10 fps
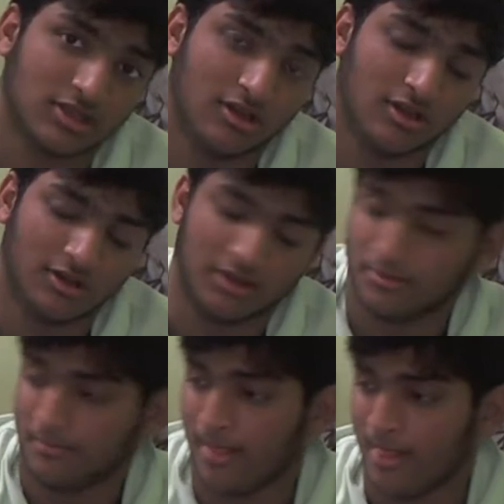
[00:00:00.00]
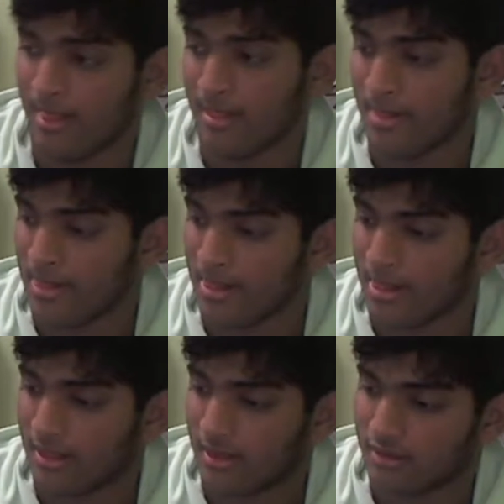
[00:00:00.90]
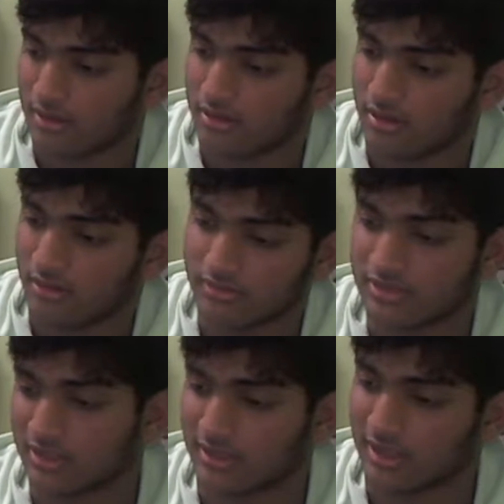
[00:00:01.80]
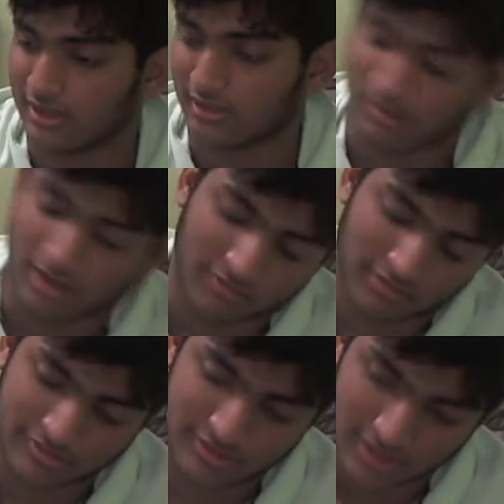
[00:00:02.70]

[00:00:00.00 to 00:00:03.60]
I was thinking about it when I was